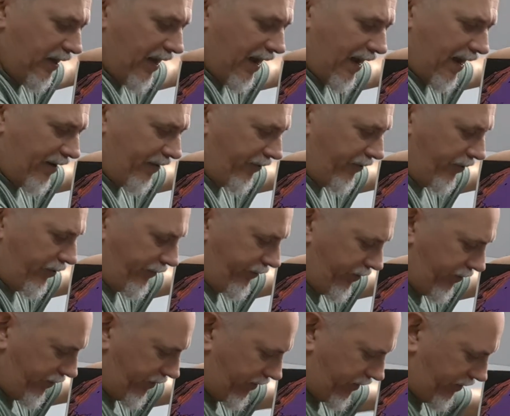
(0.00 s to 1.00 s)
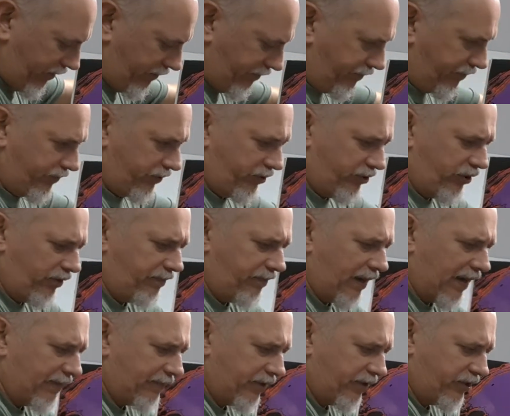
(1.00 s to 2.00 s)
I don't know if you should
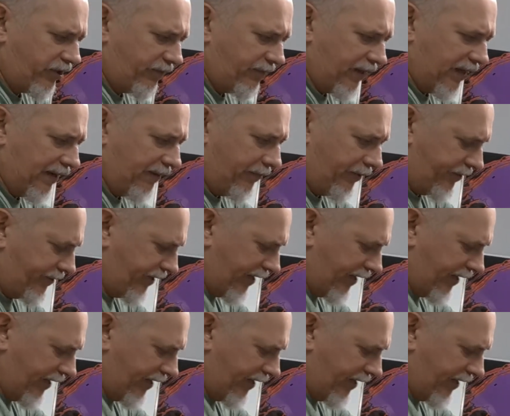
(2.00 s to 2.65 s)
be able to